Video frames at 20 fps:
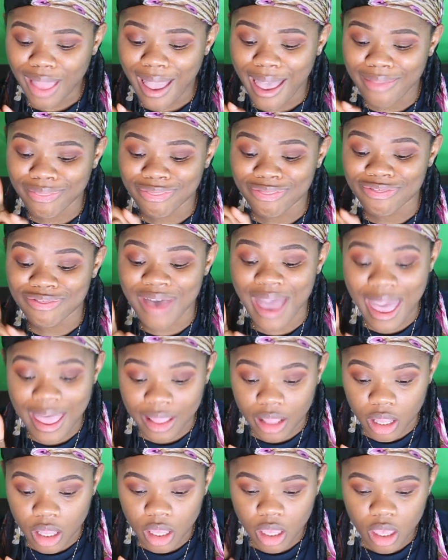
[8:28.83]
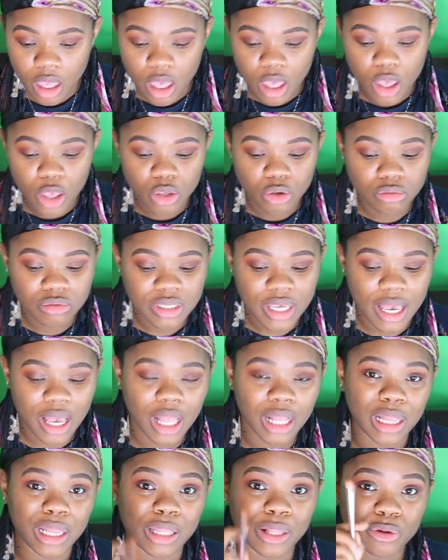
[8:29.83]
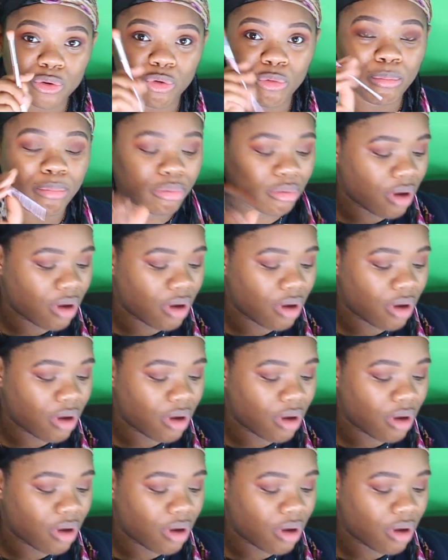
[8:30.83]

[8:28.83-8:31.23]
and then you take a little